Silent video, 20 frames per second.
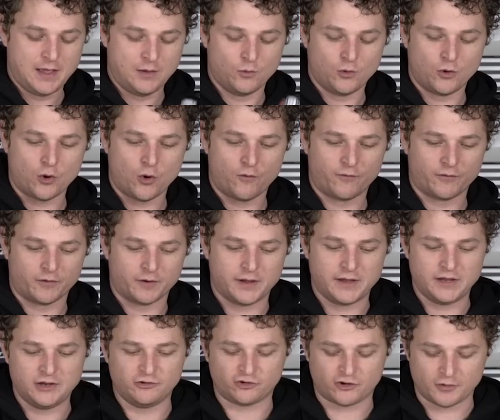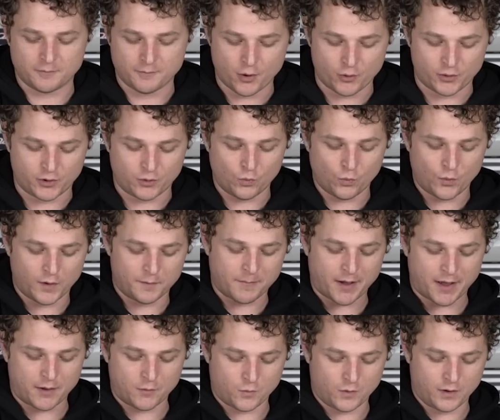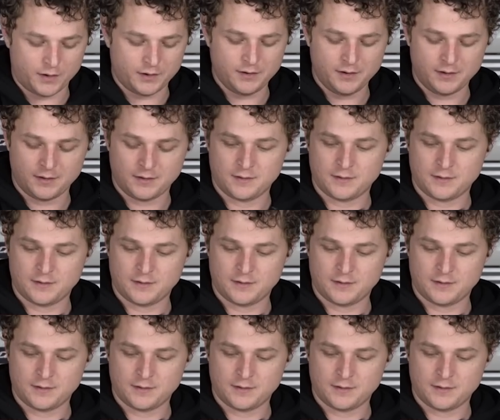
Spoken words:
We'll go over each component one by one.